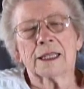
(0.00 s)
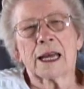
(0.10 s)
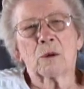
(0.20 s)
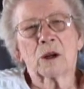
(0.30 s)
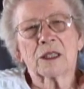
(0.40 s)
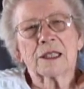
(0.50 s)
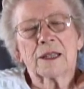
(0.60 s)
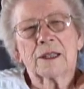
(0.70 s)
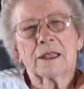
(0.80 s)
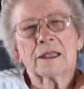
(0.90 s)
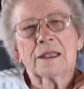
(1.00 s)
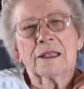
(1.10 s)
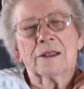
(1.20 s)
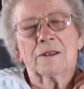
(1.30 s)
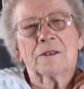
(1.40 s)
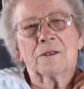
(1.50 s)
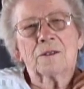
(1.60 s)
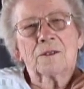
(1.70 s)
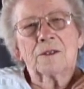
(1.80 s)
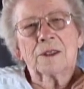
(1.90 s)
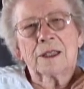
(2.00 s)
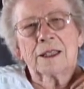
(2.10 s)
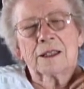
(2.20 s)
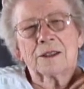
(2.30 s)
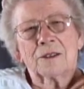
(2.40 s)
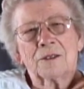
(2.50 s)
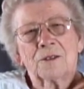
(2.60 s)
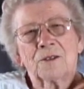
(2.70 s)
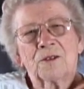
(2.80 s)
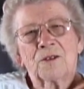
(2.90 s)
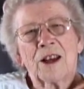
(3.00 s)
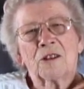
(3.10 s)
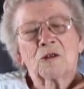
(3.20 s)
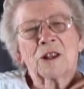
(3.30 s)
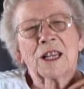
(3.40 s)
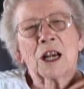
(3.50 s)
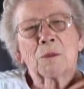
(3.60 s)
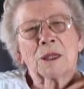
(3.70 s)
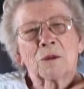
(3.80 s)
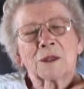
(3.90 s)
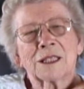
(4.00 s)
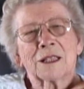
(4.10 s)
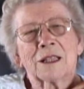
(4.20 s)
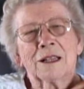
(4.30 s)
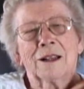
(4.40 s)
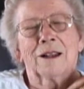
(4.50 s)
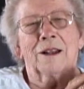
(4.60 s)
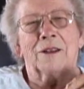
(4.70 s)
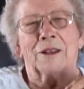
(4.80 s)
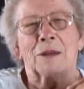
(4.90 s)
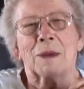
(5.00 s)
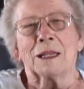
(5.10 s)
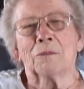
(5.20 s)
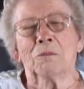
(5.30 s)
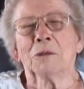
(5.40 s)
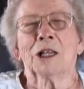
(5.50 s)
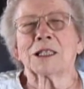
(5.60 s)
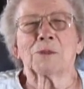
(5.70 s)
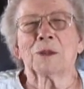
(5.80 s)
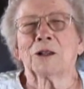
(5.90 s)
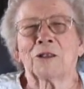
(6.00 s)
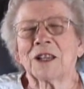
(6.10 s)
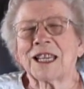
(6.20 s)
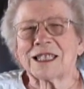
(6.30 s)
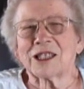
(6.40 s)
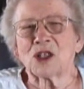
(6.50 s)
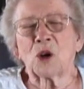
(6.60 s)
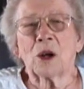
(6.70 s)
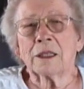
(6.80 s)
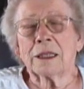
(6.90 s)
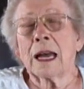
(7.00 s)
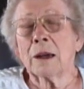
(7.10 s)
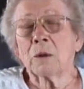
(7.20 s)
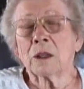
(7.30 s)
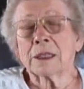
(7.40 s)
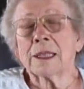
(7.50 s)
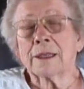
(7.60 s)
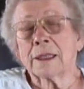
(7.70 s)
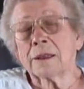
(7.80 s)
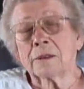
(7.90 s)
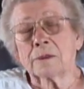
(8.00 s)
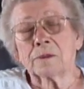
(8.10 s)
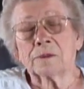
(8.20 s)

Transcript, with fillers: And I worked in the uh, foundry there, but it was a, they made lots bigger things. And so I worked in the